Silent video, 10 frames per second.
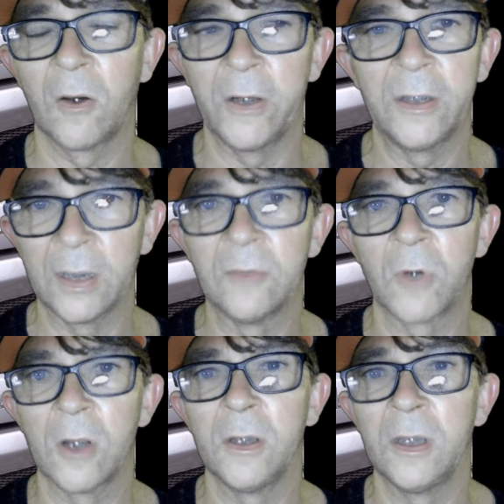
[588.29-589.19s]
or in
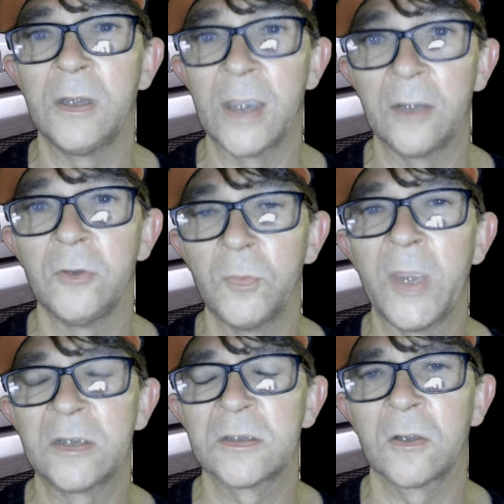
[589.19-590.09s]
New
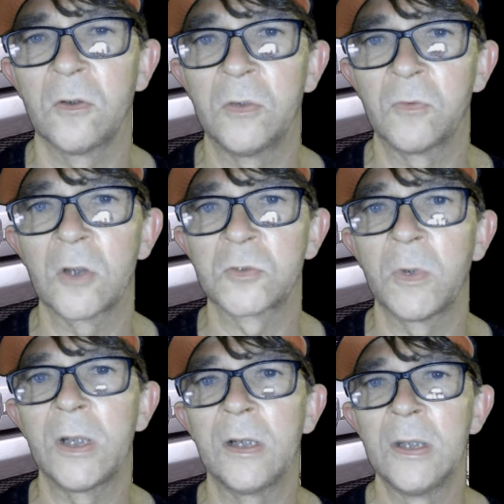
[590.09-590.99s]
Mexico, in Roswell,